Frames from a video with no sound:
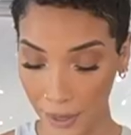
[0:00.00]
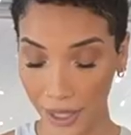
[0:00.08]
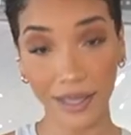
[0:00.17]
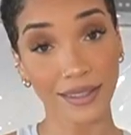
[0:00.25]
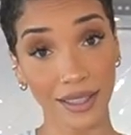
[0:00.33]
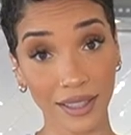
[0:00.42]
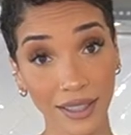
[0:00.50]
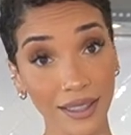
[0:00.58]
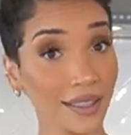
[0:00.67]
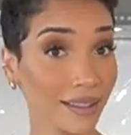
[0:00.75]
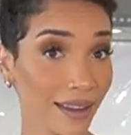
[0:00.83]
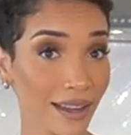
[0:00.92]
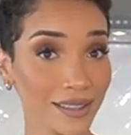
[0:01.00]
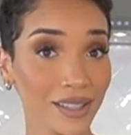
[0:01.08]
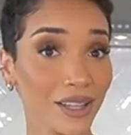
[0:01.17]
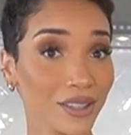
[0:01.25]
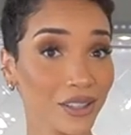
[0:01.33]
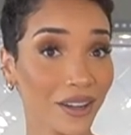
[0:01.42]
but is it good? Yes.
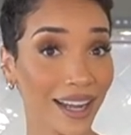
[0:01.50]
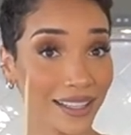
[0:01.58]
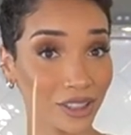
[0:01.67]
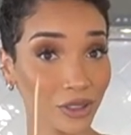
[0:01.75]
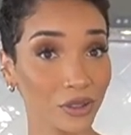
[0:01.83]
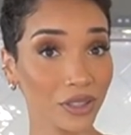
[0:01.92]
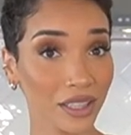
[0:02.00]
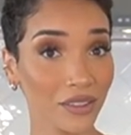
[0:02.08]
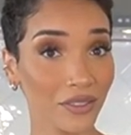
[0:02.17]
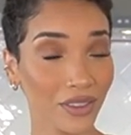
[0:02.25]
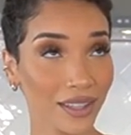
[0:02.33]
So I do give